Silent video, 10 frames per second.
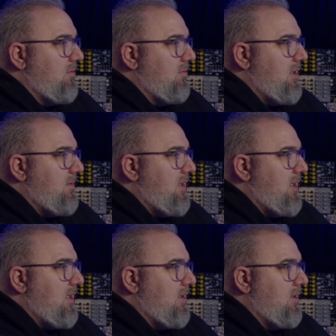maybe
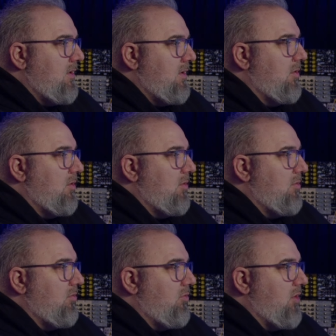the
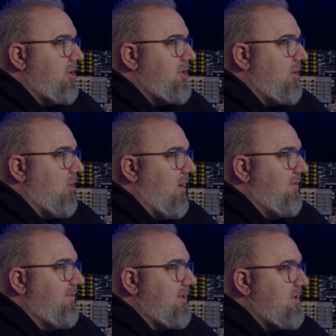brush it
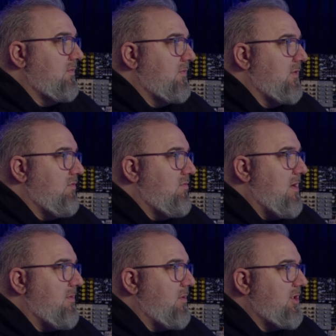off. Let's see.
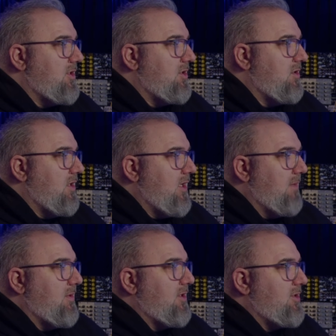Remember, we're just I'm
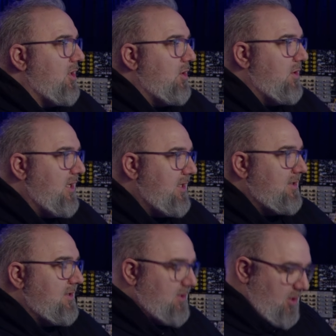going to solo this
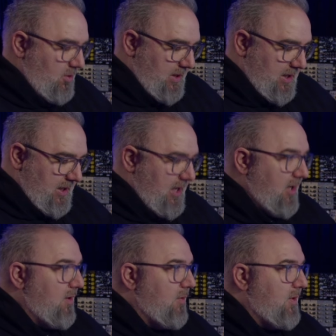so we can
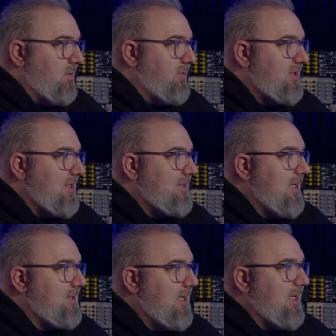hear what the preset
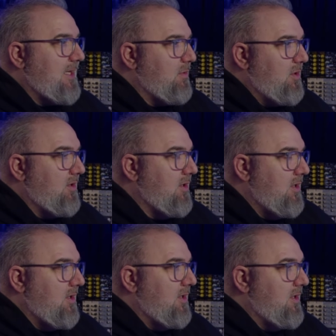sounds like, and then we'll
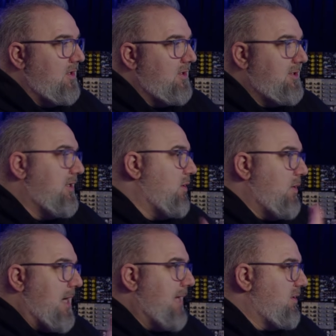
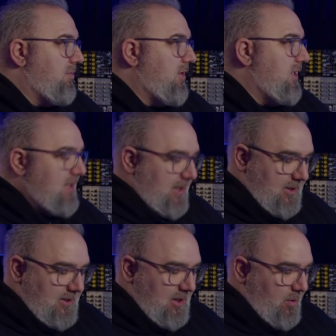zero out the preset
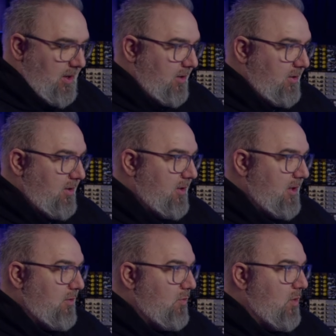to see where
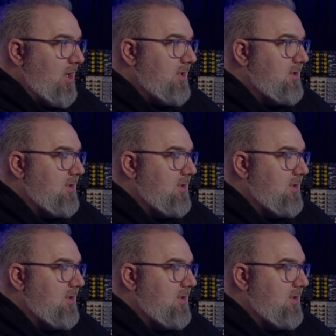it was